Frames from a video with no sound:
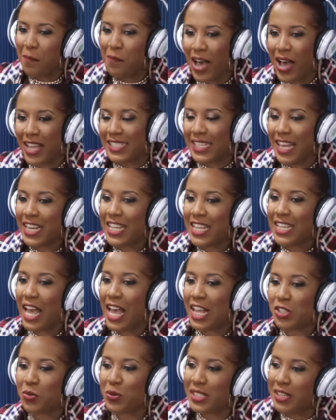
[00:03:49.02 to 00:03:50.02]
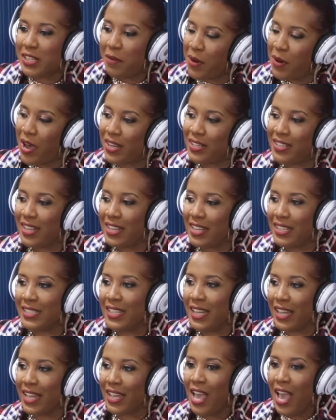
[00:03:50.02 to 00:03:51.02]
a party and you're dancing with your partner
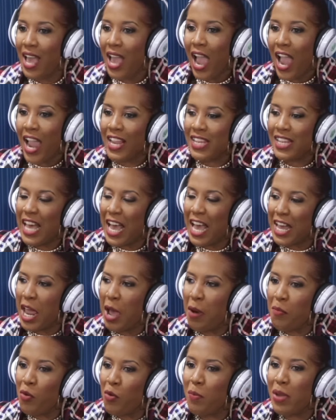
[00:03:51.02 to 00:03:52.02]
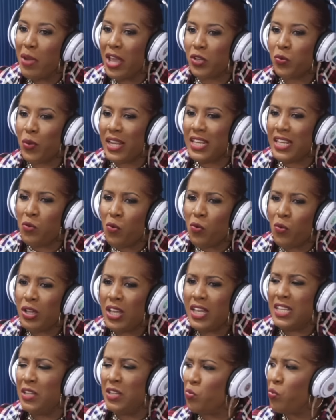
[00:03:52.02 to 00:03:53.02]
and I just had a moment when
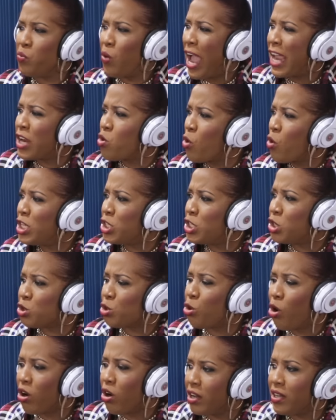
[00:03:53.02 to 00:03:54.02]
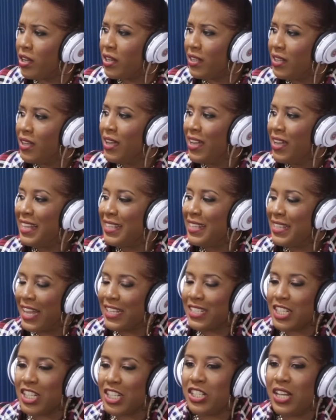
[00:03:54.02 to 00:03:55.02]
the wine going so good
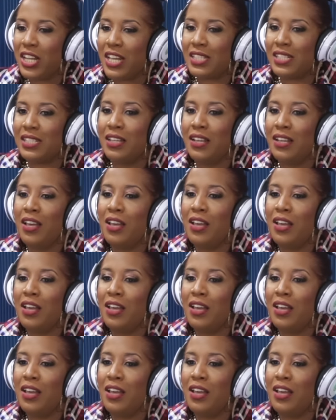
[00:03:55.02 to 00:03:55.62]
that it has just